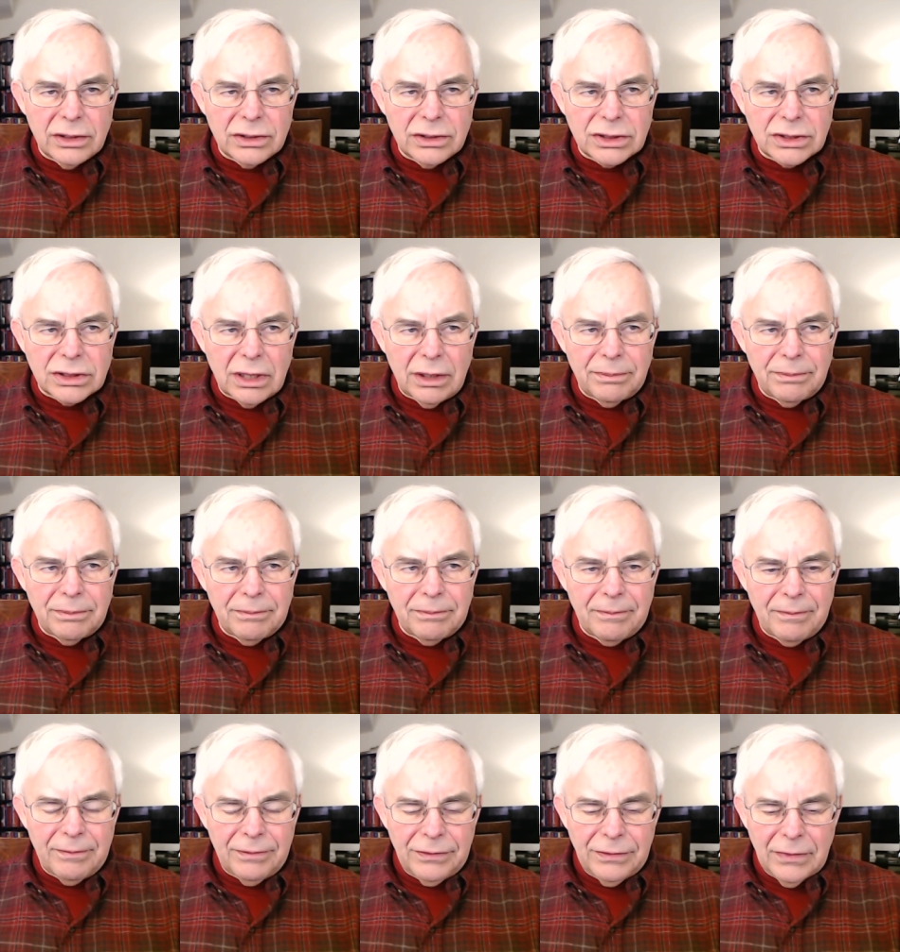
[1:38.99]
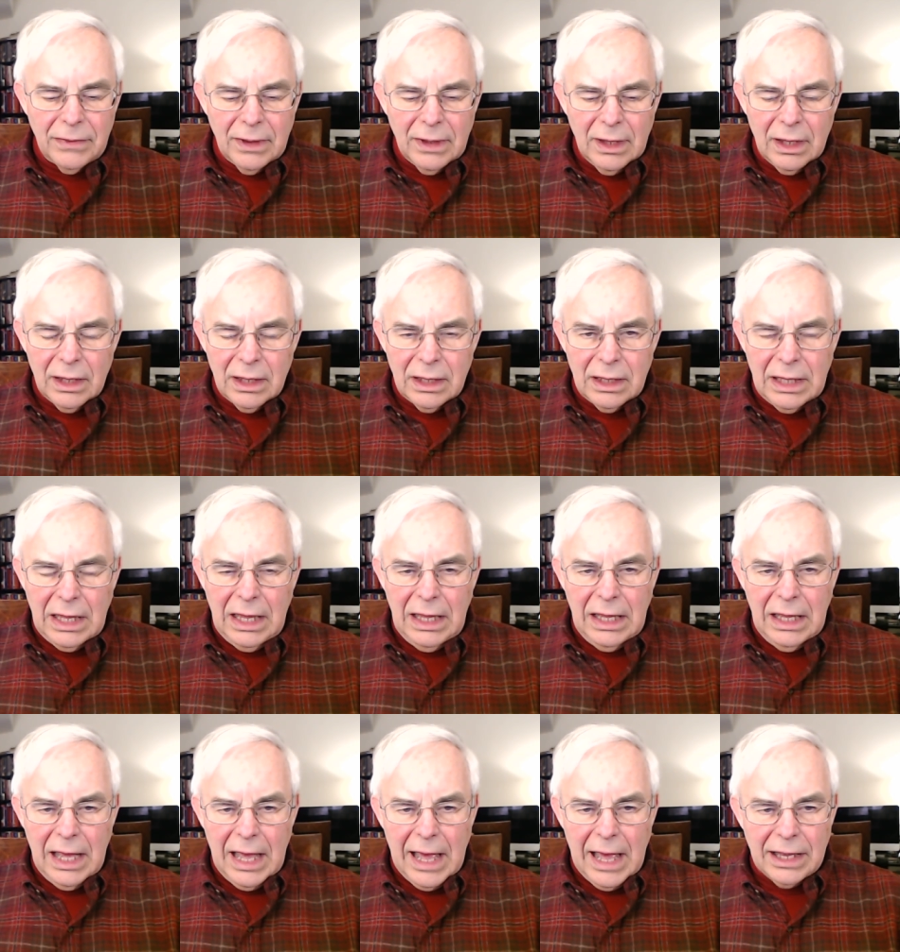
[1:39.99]
some
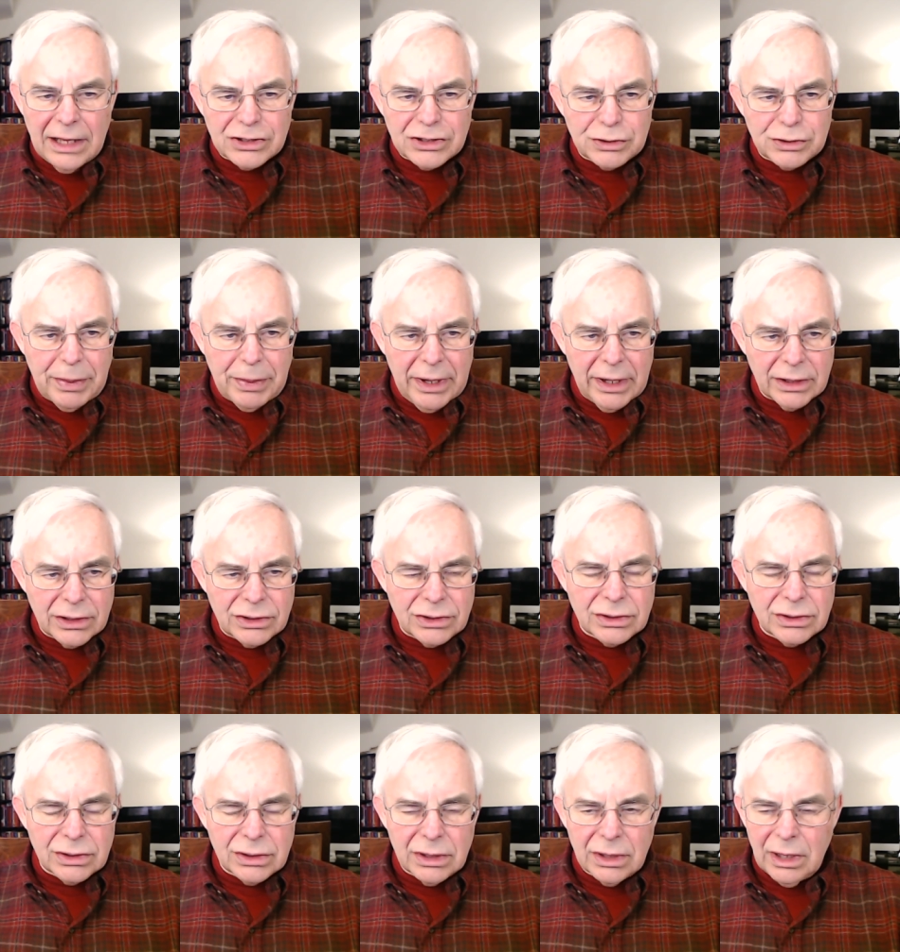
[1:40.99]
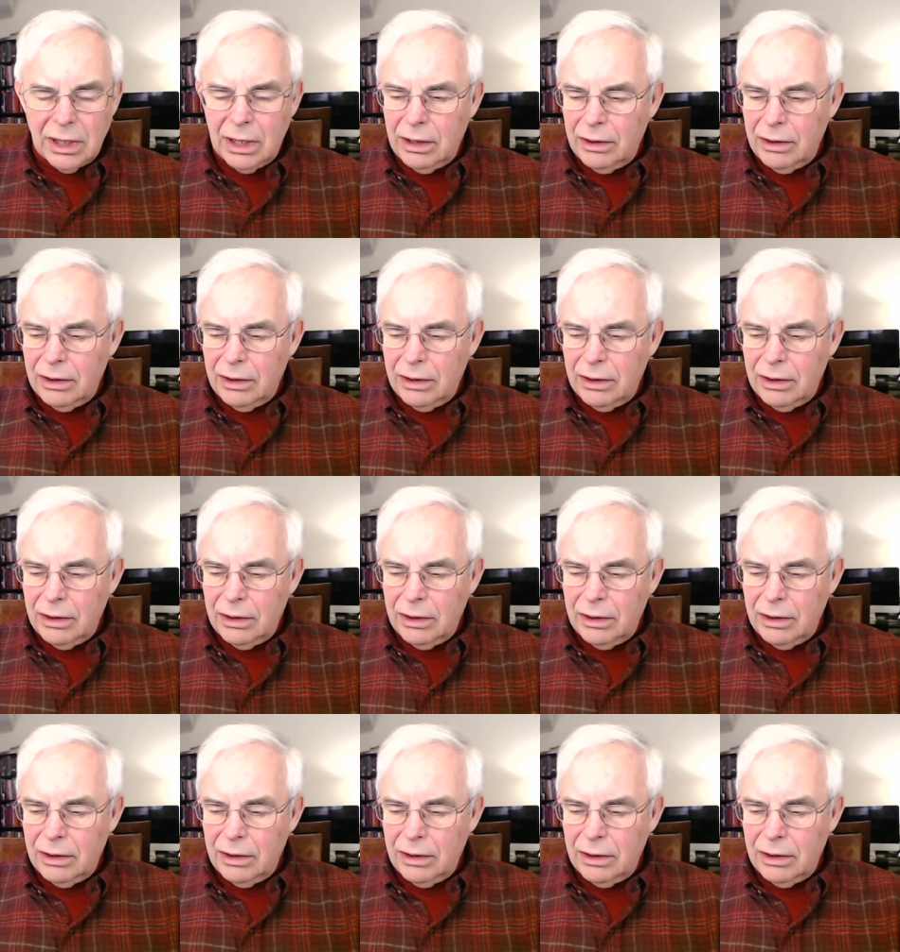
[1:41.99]
key aspects